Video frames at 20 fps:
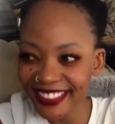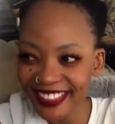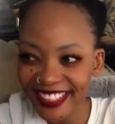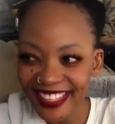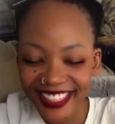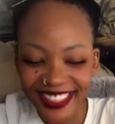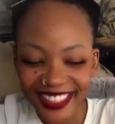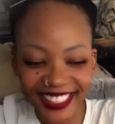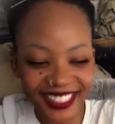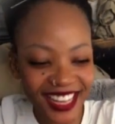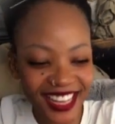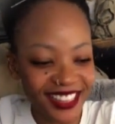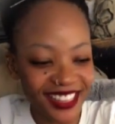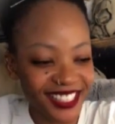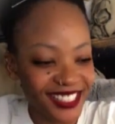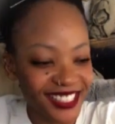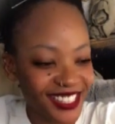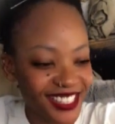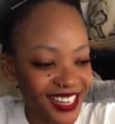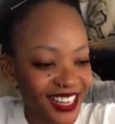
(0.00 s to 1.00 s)
This colored
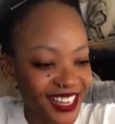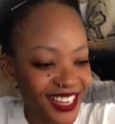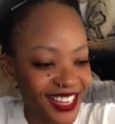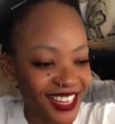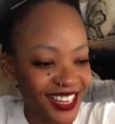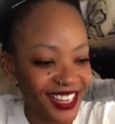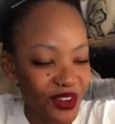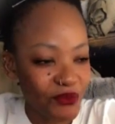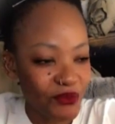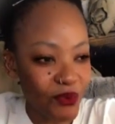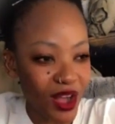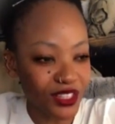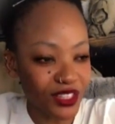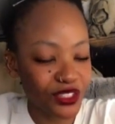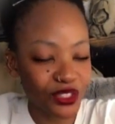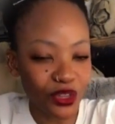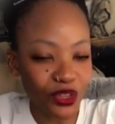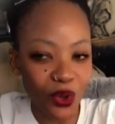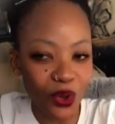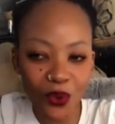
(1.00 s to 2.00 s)
chick was
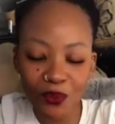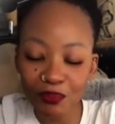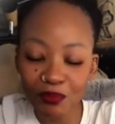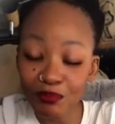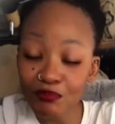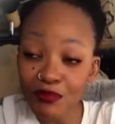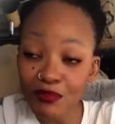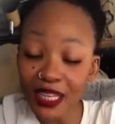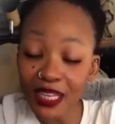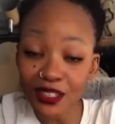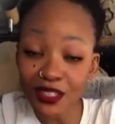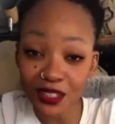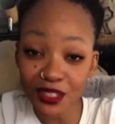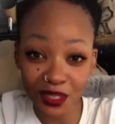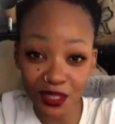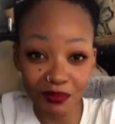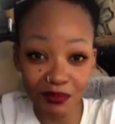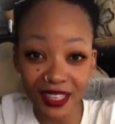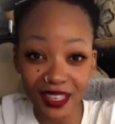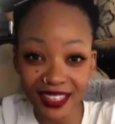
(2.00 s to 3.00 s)
so mean to
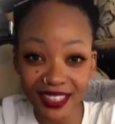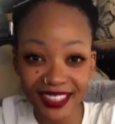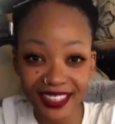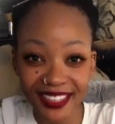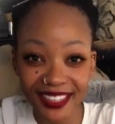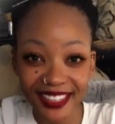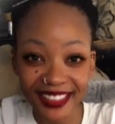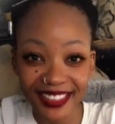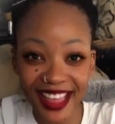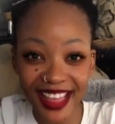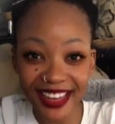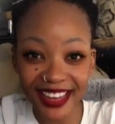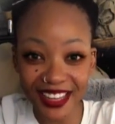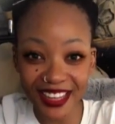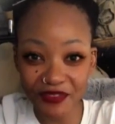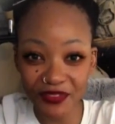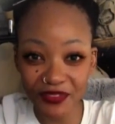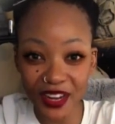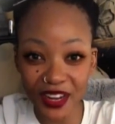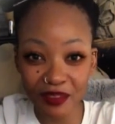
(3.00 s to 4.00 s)
me that
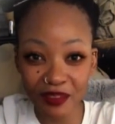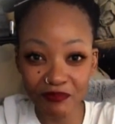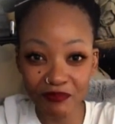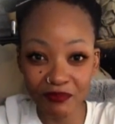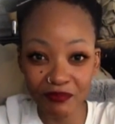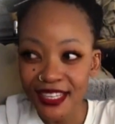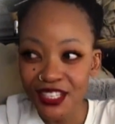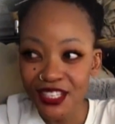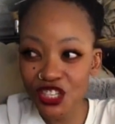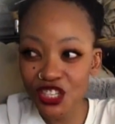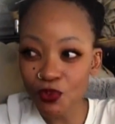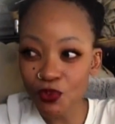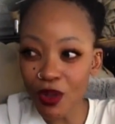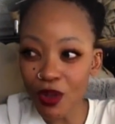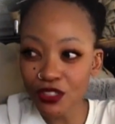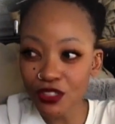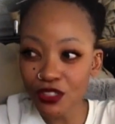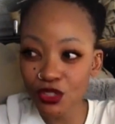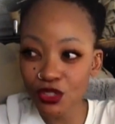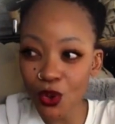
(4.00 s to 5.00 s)
evening. She
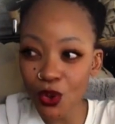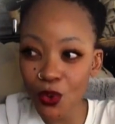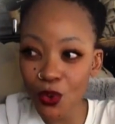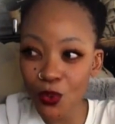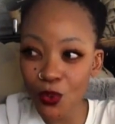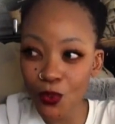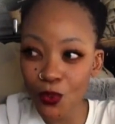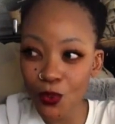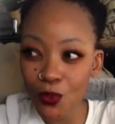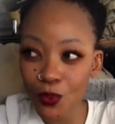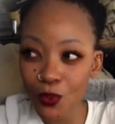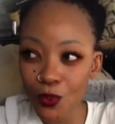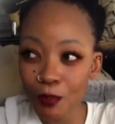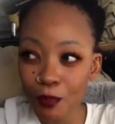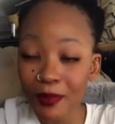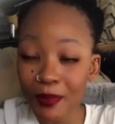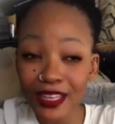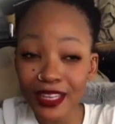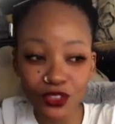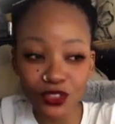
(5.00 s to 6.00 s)
was so
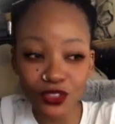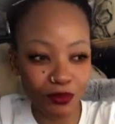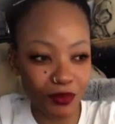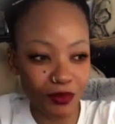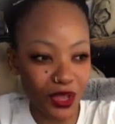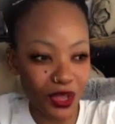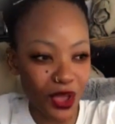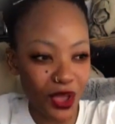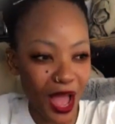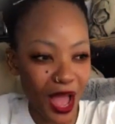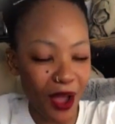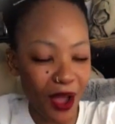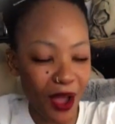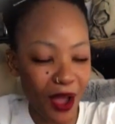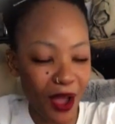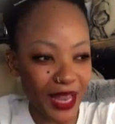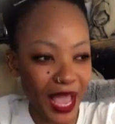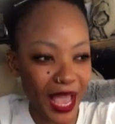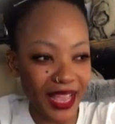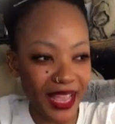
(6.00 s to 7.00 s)
mean to me,
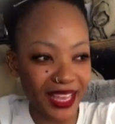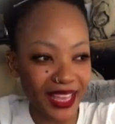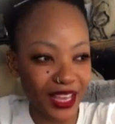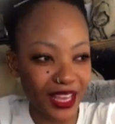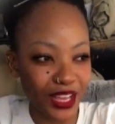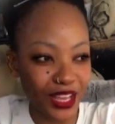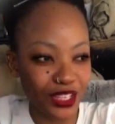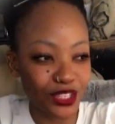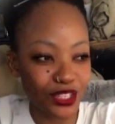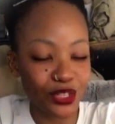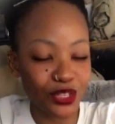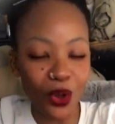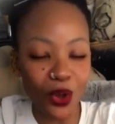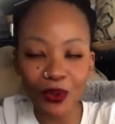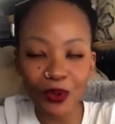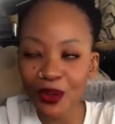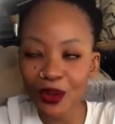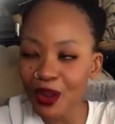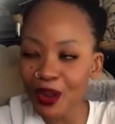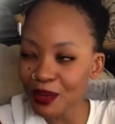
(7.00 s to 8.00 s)
like so
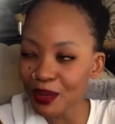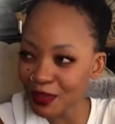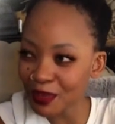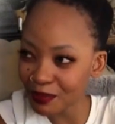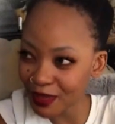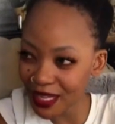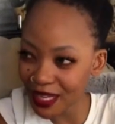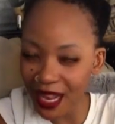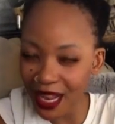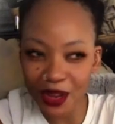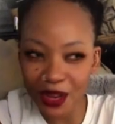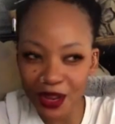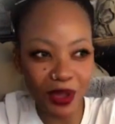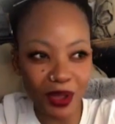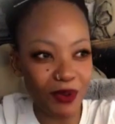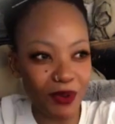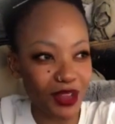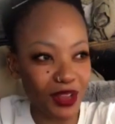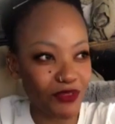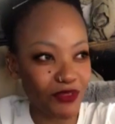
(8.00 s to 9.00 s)
incredibly mean. Anyway,
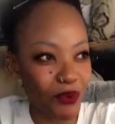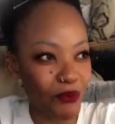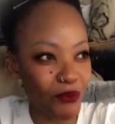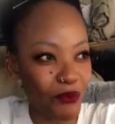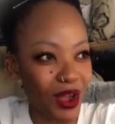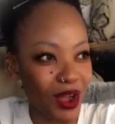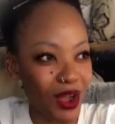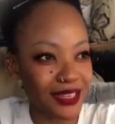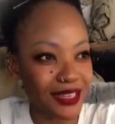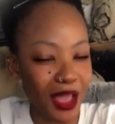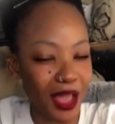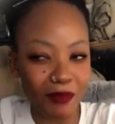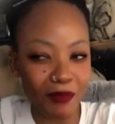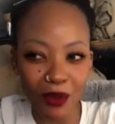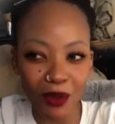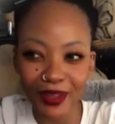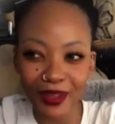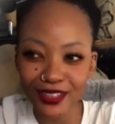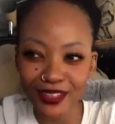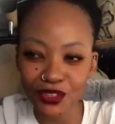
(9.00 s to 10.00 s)
whatever. One time I
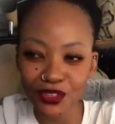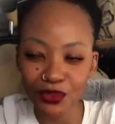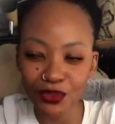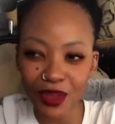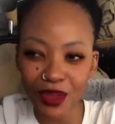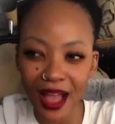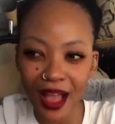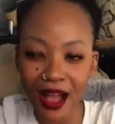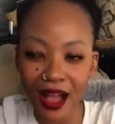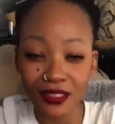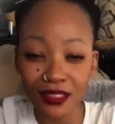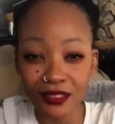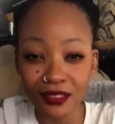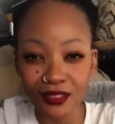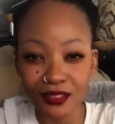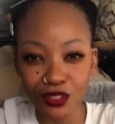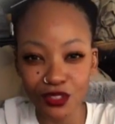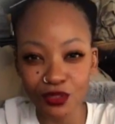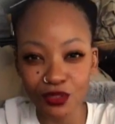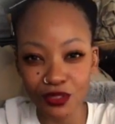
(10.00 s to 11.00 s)
went to, I asked to
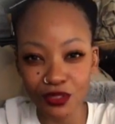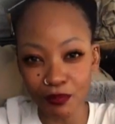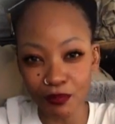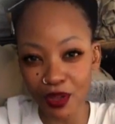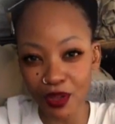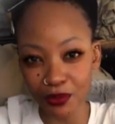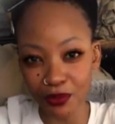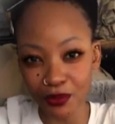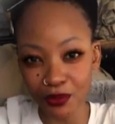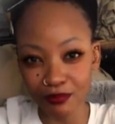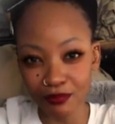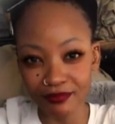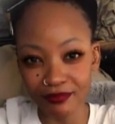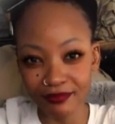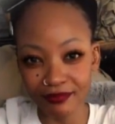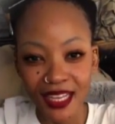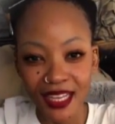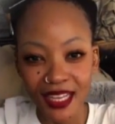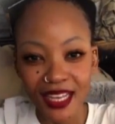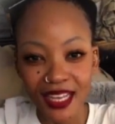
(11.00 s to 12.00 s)
use the bathroom
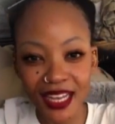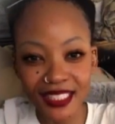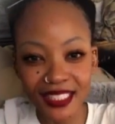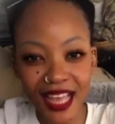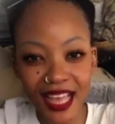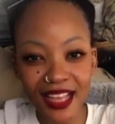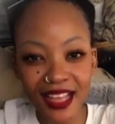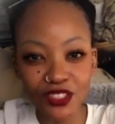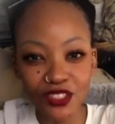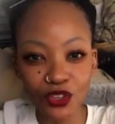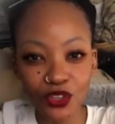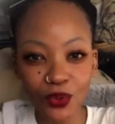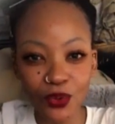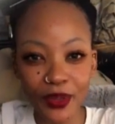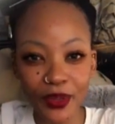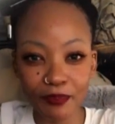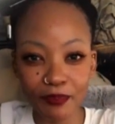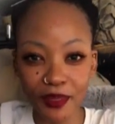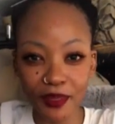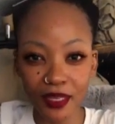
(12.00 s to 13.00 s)
because I had to go
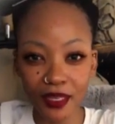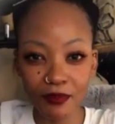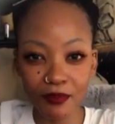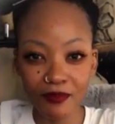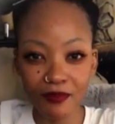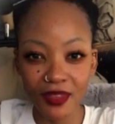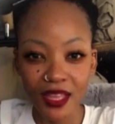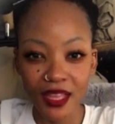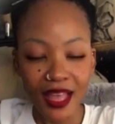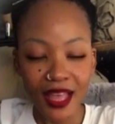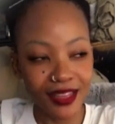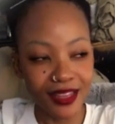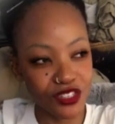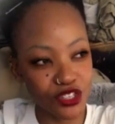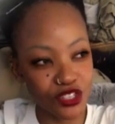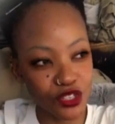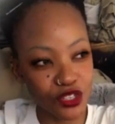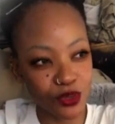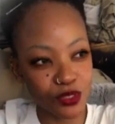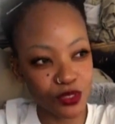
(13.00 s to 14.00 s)
and pee, and she
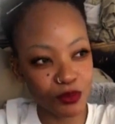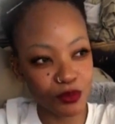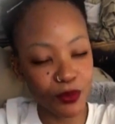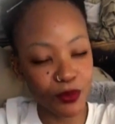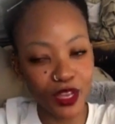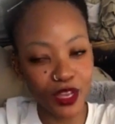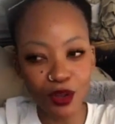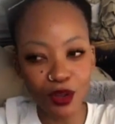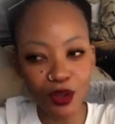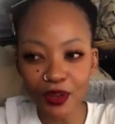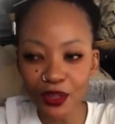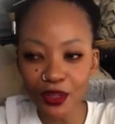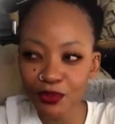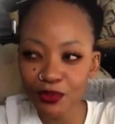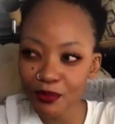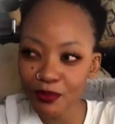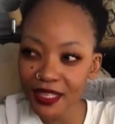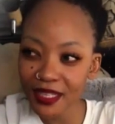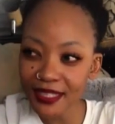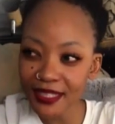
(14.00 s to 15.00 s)
shows me where her
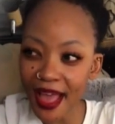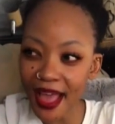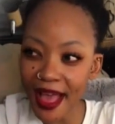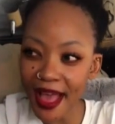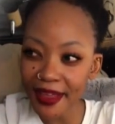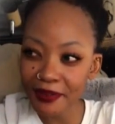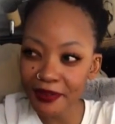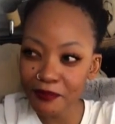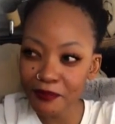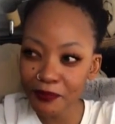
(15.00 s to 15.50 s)
bathroom is at,